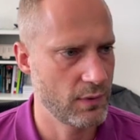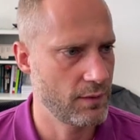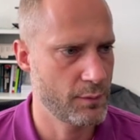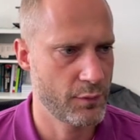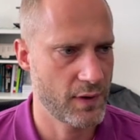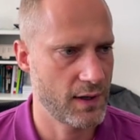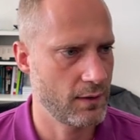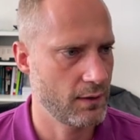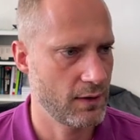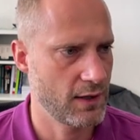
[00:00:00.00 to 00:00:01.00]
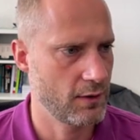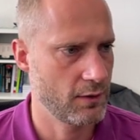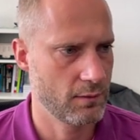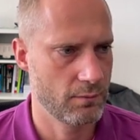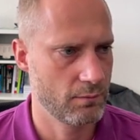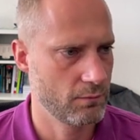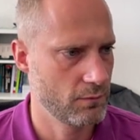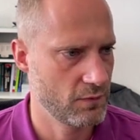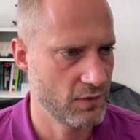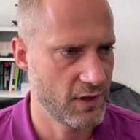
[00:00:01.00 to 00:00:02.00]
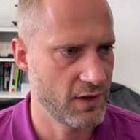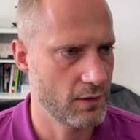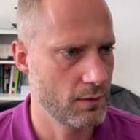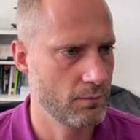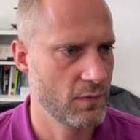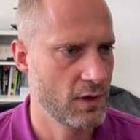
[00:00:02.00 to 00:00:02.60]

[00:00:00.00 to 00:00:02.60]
MFA, neither.